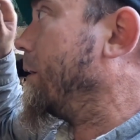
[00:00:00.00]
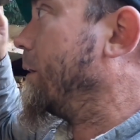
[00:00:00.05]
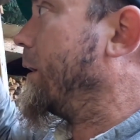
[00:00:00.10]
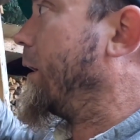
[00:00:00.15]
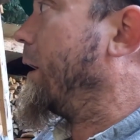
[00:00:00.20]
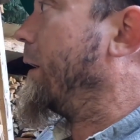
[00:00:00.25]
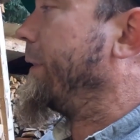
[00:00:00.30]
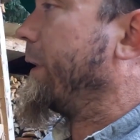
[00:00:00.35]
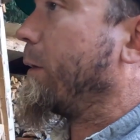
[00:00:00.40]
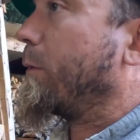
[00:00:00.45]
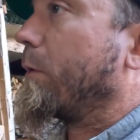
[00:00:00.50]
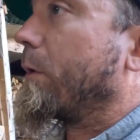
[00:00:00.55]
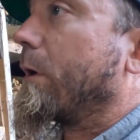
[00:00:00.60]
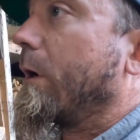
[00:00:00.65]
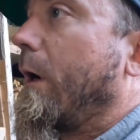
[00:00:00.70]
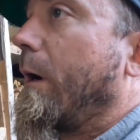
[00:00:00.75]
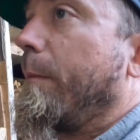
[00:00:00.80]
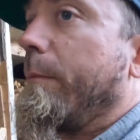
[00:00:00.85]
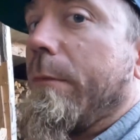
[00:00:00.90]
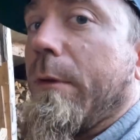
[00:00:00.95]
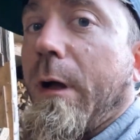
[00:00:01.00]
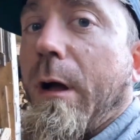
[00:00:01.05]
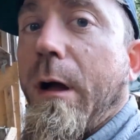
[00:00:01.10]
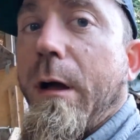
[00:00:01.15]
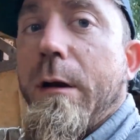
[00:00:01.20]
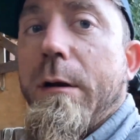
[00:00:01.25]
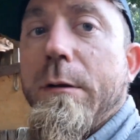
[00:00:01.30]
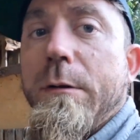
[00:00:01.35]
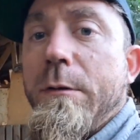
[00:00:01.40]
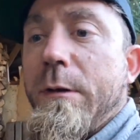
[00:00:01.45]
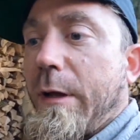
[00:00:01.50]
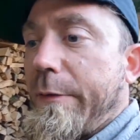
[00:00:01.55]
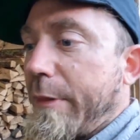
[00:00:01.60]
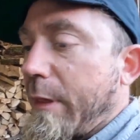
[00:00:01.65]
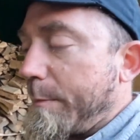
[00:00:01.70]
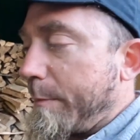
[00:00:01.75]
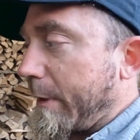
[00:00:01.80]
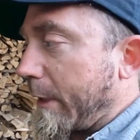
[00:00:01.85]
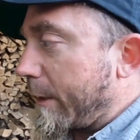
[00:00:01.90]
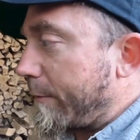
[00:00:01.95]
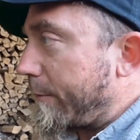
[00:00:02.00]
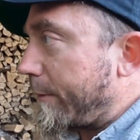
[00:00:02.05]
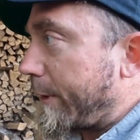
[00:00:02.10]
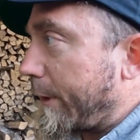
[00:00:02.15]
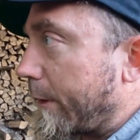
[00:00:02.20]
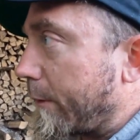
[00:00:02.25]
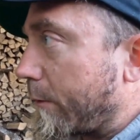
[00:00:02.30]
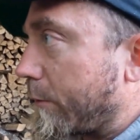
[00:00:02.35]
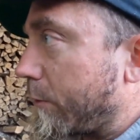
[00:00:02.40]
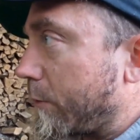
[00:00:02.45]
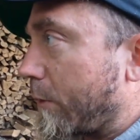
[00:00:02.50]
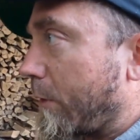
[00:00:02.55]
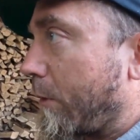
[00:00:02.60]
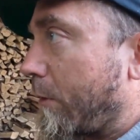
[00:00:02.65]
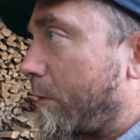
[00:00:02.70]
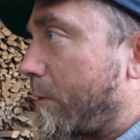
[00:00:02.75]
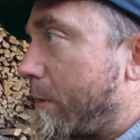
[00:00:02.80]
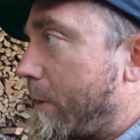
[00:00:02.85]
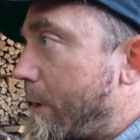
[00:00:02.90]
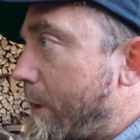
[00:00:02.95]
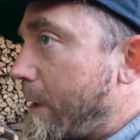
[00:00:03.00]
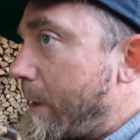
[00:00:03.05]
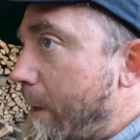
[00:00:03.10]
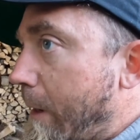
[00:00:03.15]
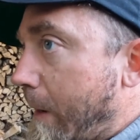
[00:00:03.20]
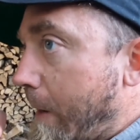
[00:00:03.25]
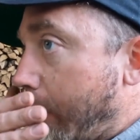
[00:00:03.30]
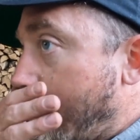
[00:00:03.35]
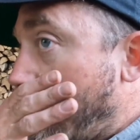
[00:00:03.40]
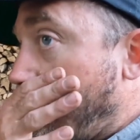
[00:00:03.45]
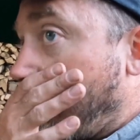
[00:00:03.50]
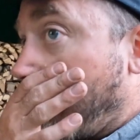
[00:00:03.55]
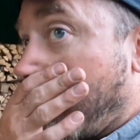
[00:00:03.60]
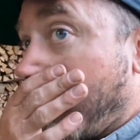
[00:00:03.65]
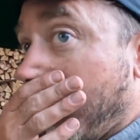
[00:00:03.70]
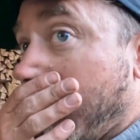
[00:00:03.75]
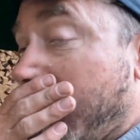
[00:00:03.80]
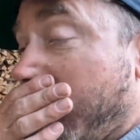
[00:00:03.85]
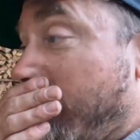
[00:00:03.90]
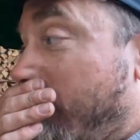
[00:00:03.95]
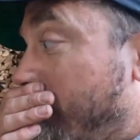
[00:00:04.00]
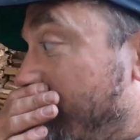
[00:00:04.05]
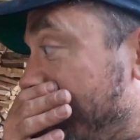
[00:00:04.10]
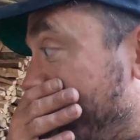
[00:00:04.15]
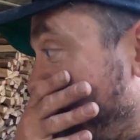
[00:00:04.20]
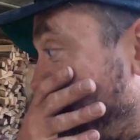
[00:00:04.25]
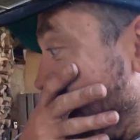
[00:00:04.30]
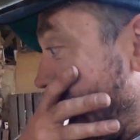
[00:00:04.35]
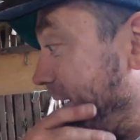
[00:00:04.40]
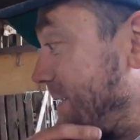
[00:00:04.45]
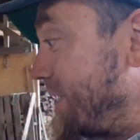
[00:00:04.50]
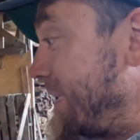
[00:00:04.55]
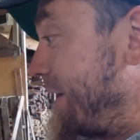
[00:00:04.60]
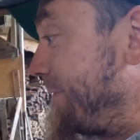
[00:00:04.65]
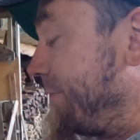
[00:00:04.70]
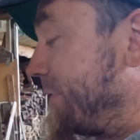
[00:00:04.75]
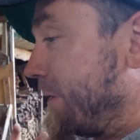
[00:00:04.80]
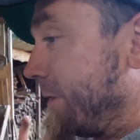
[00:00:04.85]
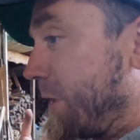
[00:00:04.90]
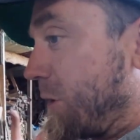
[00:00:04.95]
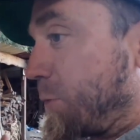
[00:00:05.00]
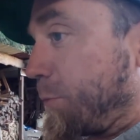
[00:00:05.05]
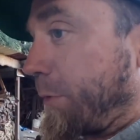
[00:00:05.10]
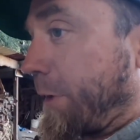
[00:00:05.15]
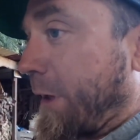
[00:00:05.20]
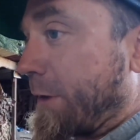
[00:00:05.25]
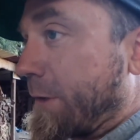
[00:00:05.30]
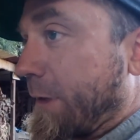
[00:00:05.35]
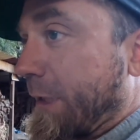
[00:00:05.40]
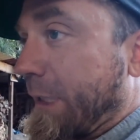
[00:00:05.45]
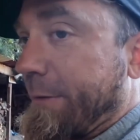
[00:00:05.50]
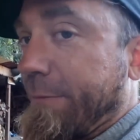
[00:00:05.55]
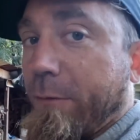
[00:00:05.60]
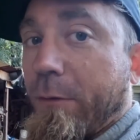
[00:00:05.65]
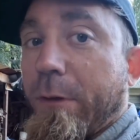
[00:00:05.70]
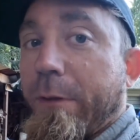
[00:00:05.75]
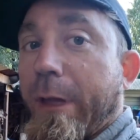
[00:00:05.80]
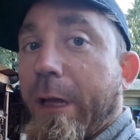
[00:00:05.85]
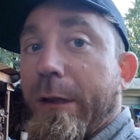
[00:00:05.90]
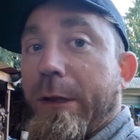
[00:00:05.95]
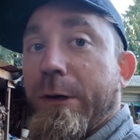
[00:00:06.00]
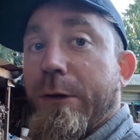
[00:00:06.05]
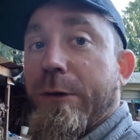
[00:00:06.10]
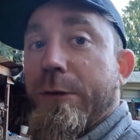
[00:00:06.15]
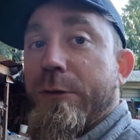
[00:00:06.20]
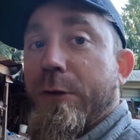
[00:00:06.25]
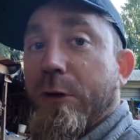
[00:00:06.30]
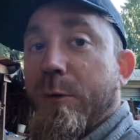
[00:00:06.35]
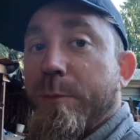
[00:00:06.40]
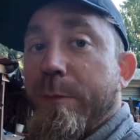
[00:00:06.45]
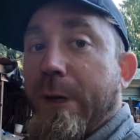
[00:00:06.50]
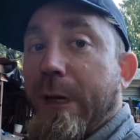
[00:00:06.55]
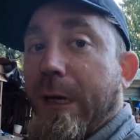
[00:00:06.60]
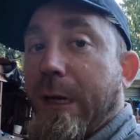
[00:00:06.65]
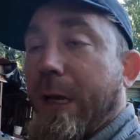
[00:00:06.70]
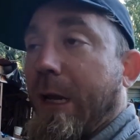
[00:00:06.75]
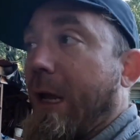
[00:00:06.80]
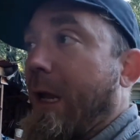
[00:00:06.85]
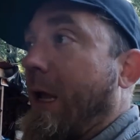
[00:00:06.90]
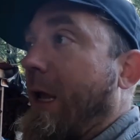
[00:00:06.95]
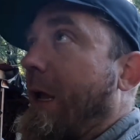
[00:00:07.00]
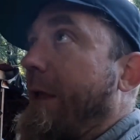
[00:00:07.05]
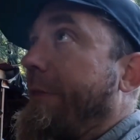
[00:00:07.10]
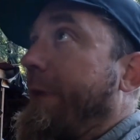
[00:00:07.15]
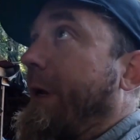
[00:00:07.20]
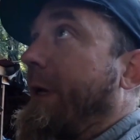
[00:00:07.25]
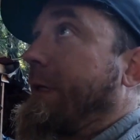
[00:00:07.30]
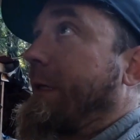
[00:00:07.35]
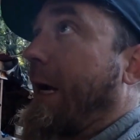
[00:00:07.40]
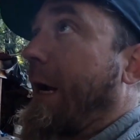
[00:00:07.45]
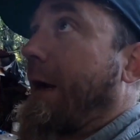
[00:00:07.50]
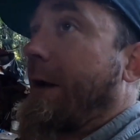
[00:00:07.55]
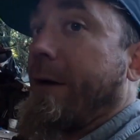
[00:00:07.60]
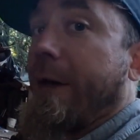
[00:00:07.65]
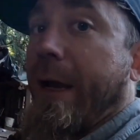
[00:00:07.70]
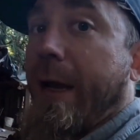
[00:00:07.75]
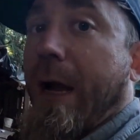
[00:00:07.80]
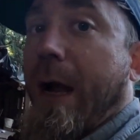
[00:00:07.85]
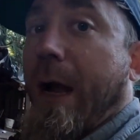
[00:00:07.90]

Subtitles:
Not that big of a deal. So that's it for this project. Even though that literally took me the entire day,